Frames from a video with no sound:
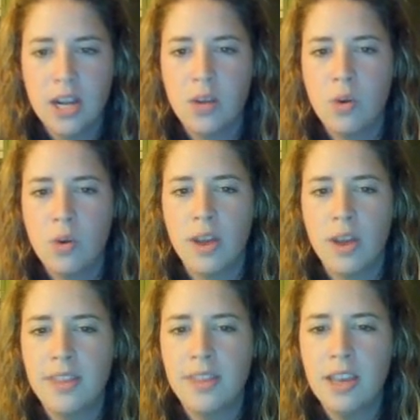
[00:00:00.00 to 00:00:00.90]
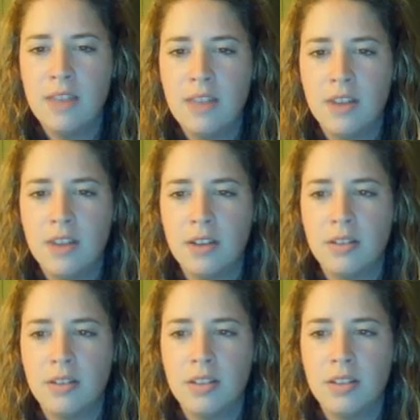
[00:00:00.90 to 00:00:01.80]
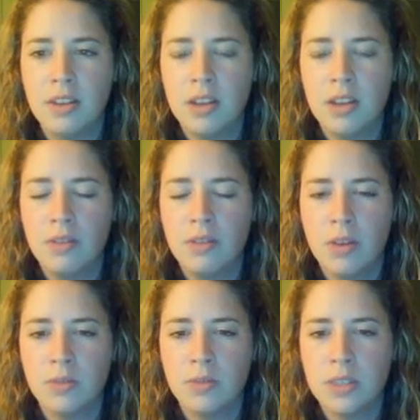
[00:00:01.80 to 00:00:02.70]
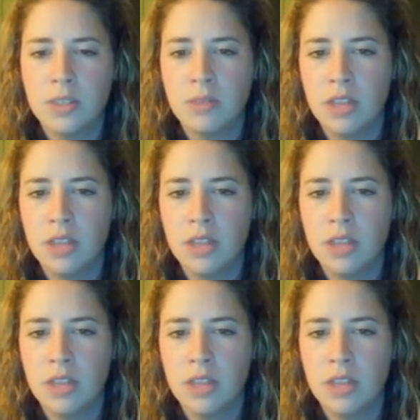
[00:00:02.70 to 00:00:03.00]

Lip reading: or I think even the other phones